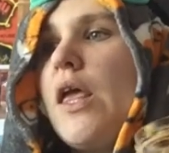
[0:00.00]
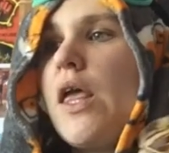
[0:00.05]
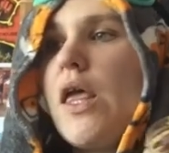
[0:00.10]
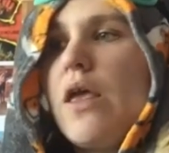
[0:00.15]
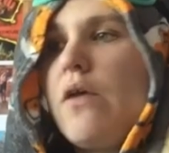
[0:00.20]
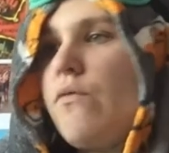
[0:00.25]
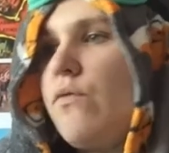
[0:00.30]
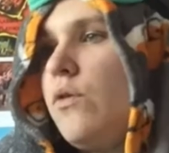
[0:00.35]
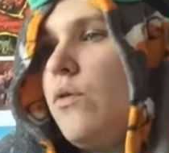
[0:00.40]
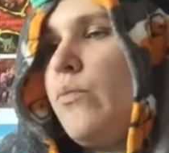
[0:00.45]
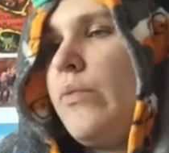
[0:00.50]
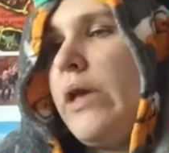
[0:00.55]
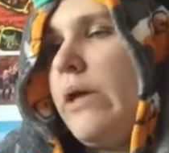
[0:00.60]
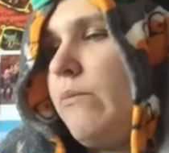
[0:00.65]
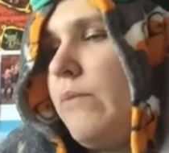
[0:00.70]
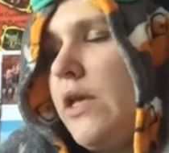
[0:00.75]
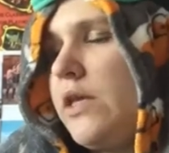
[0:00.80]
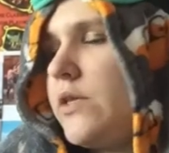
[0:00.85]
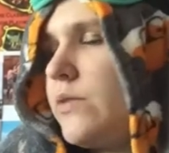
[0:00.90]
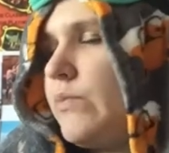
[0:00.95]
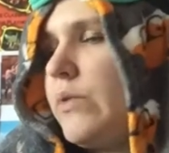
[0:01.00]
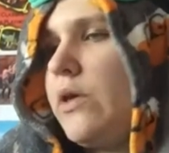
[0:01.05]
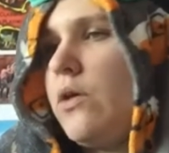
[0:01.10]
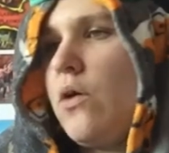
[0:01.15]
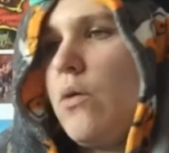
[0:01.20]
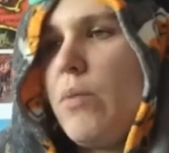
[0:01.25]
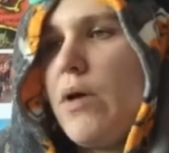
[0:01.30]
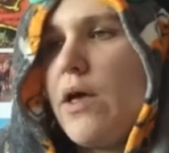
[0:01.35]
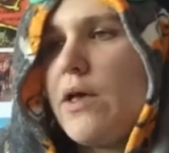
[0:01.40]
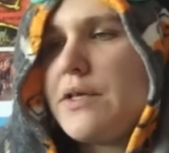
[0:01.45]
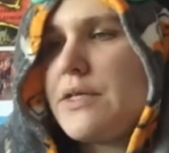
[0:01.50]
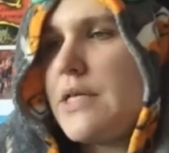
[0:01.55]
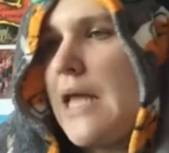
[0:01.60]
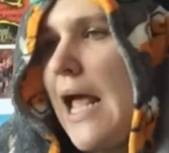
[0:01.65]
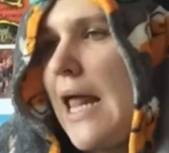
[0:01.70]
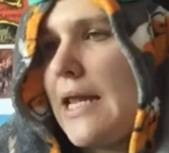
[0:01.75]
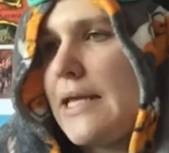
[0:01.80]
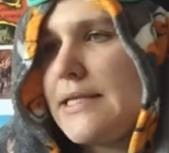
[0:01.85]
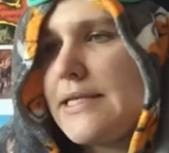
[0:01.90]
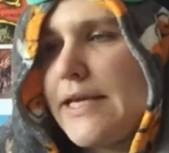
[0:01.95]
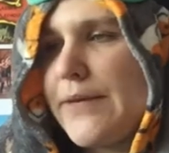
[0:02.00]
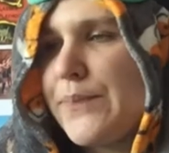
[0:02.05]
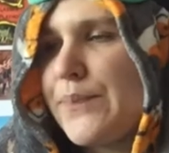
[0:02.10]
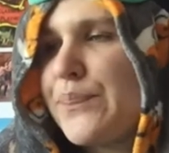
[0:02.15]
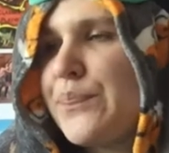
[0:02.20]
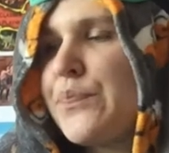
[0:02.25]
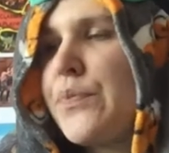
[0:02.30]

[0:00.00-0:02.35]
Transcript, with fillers: If you pick me to be your personality,